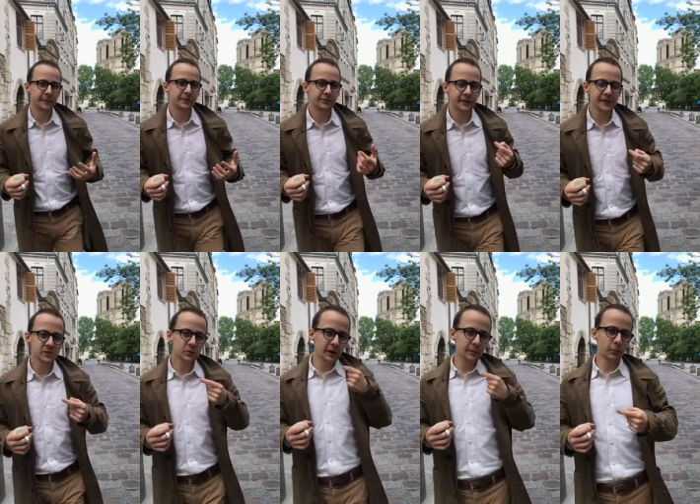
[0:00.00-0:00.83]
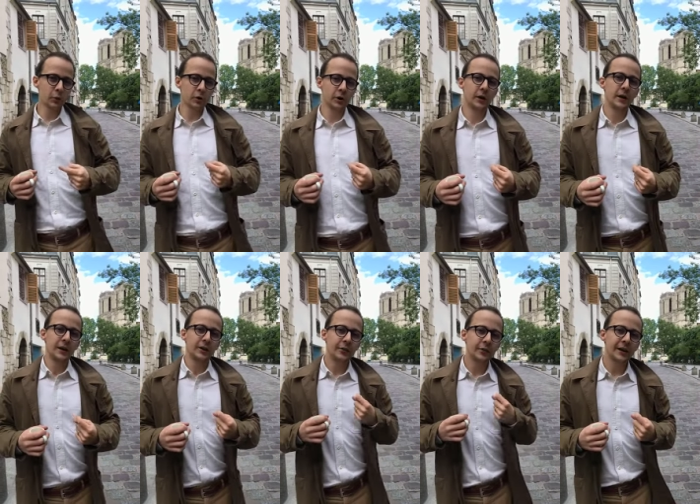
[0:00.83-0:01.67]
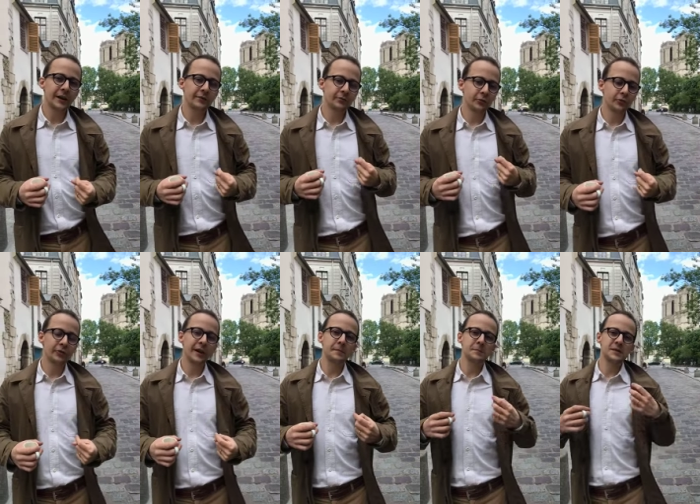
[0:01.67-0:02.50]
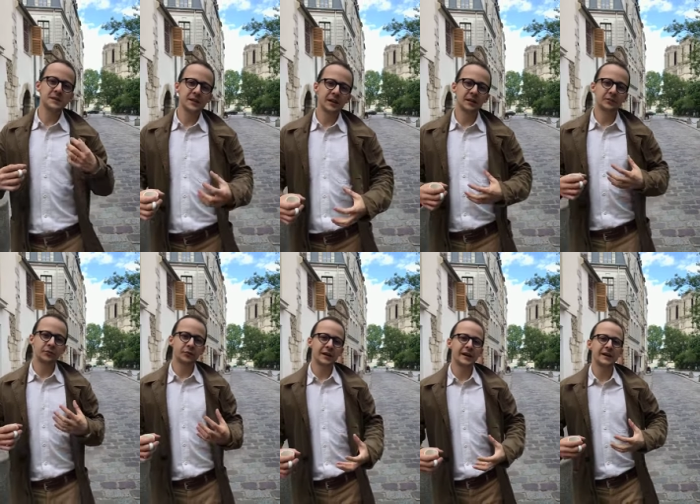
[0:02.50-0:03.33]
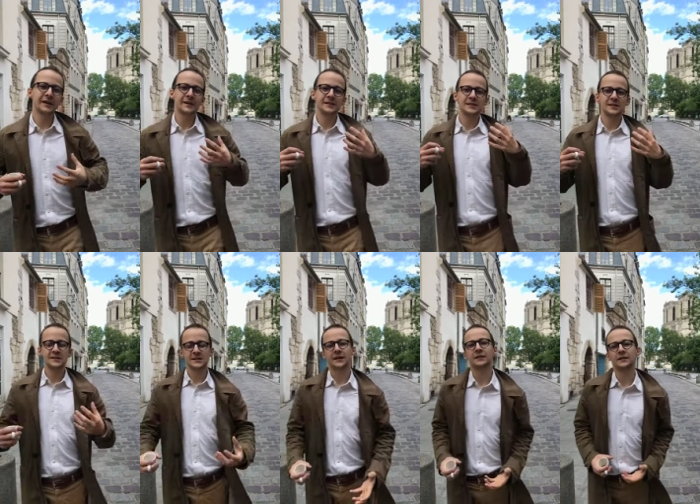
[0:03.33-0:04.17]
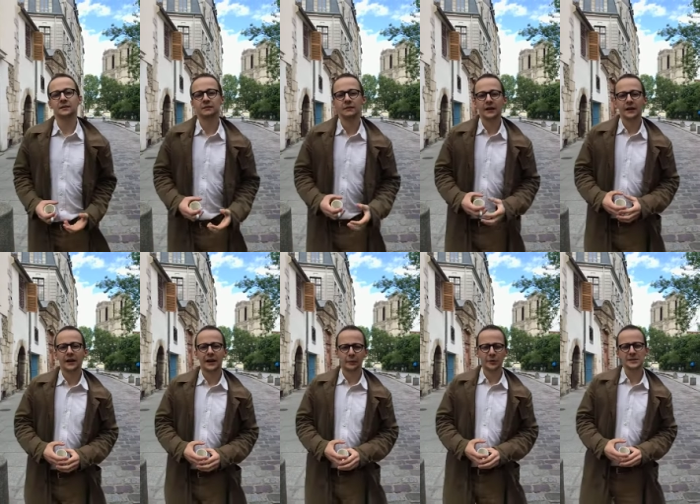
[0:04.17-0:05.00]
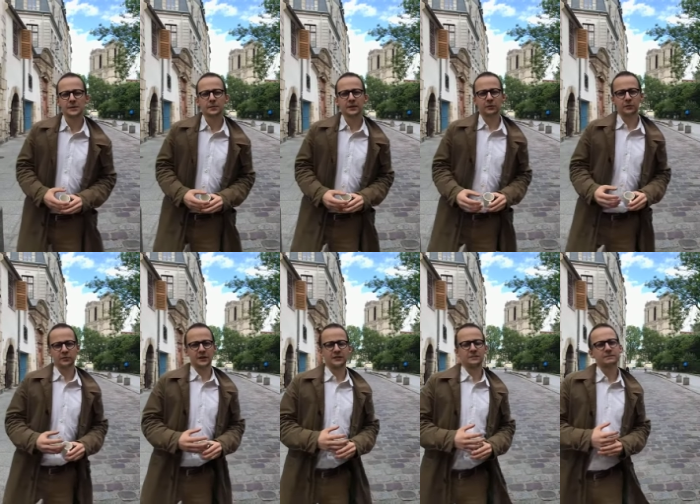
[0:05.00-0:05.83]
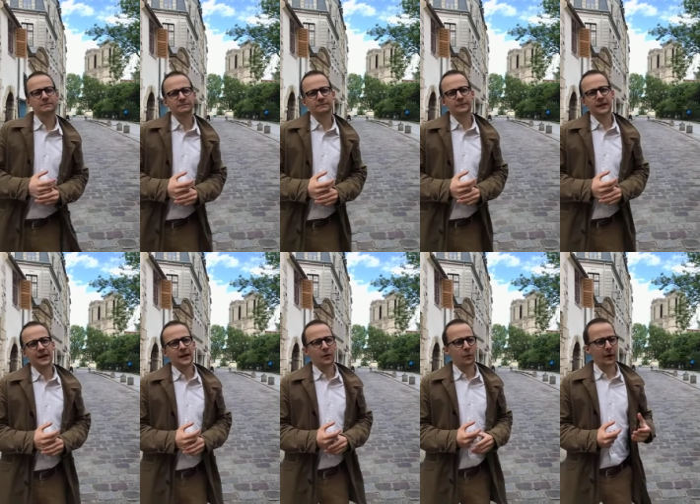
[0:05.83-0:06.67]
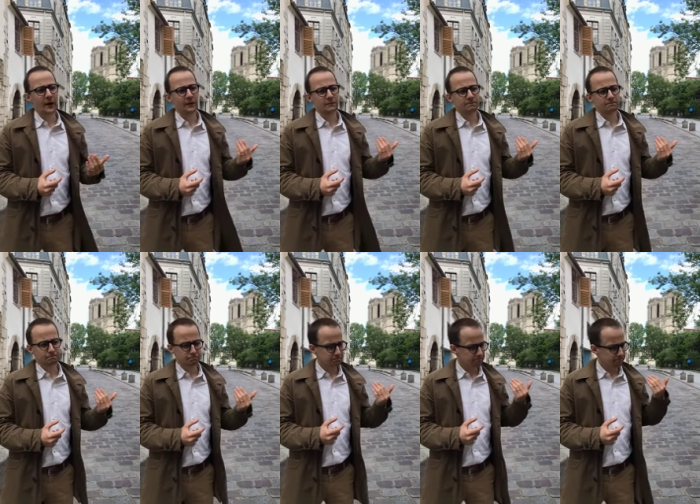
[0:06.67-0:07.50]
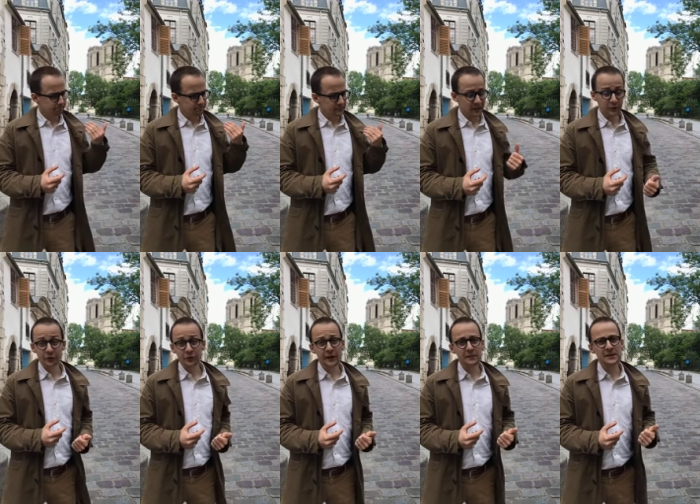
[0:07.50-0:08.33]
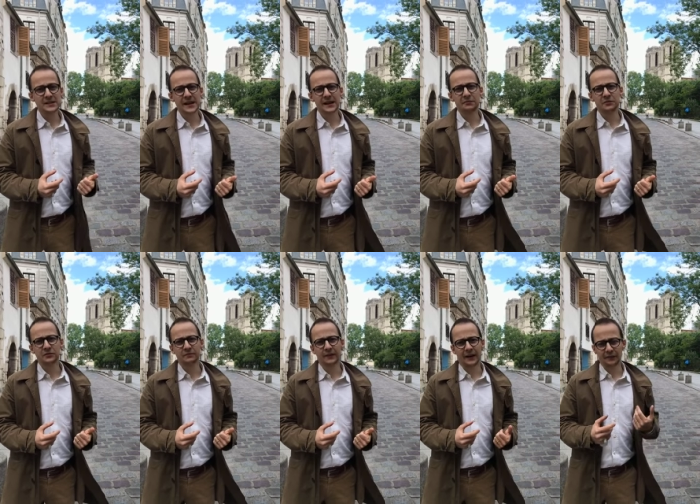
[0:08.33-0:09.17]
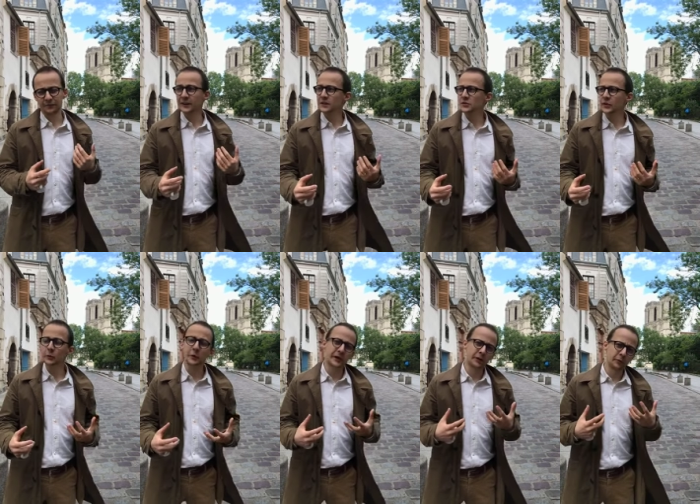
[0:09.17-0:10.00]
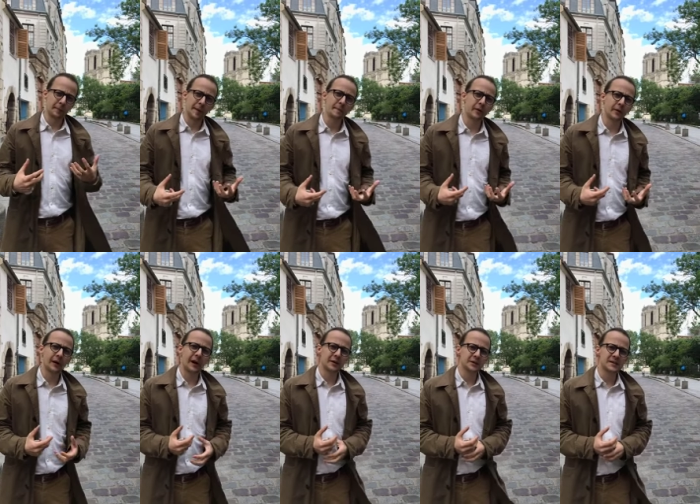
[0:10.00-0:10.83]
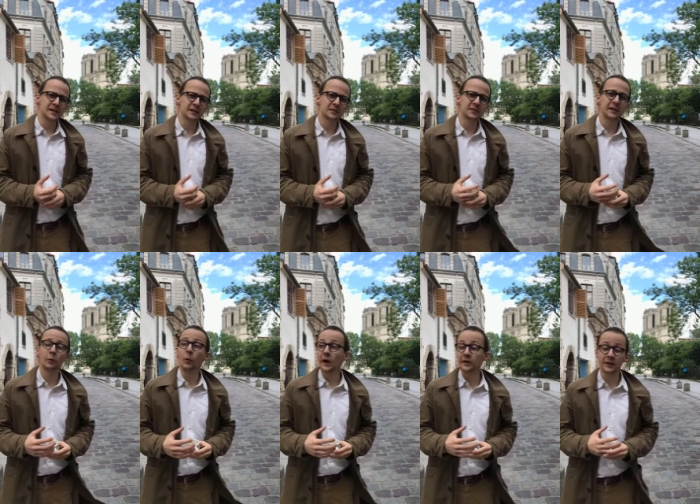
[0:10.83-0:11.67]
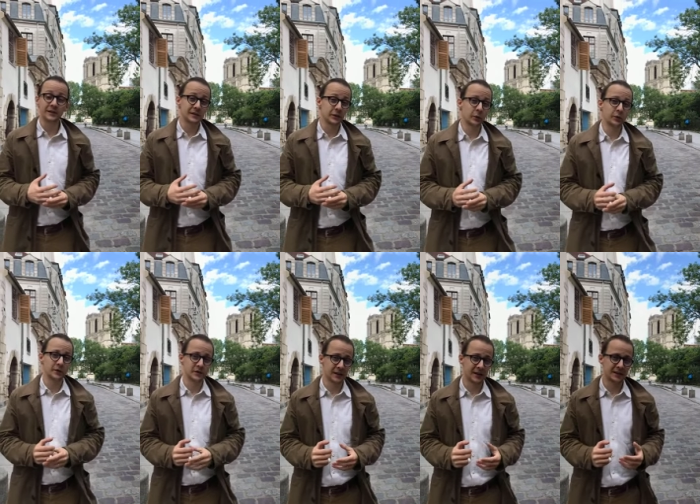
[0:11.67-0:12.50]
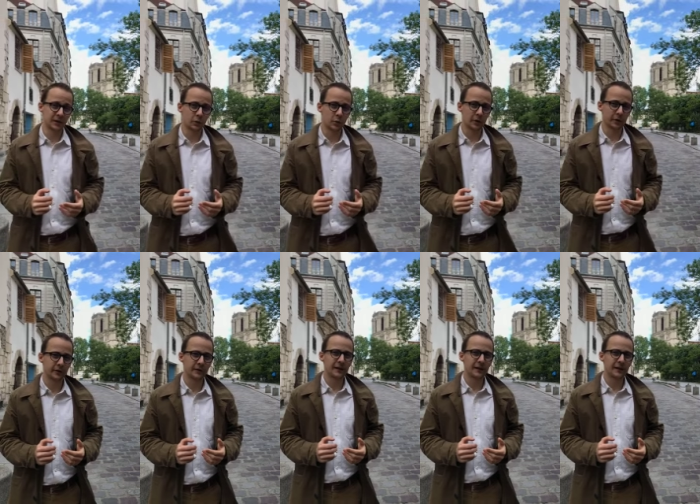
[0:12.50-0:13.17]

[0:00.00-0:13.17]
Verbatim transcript: And thanks to that book, you can have Notre Dame still today standing. And what's happening with that? Well, Notre Dame is saved. And thanks to that, we can remember how it started and why the Latin Quarter is Latin Quarter.